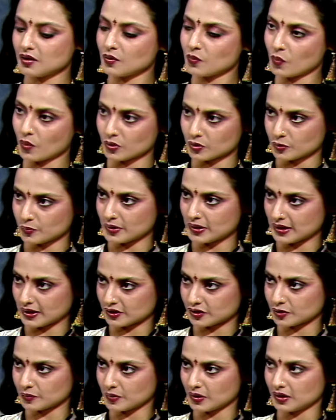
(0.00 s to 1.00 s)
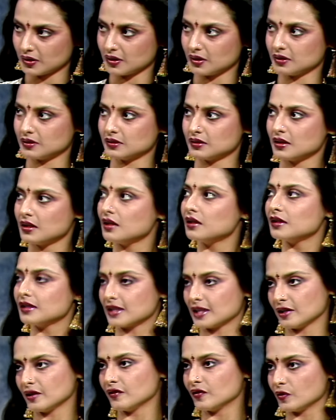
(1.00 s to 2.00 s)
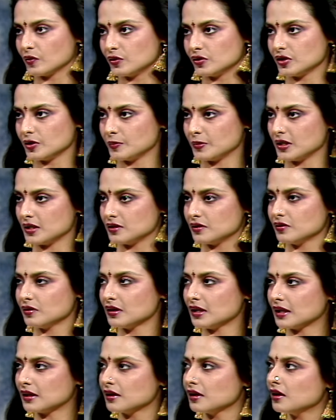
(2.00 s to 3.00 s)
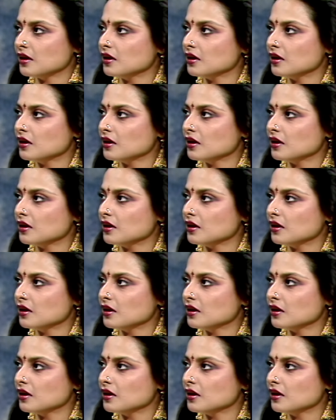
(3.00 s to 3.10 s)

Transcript: want to be like Shabana, the kind of role she plays. You know, like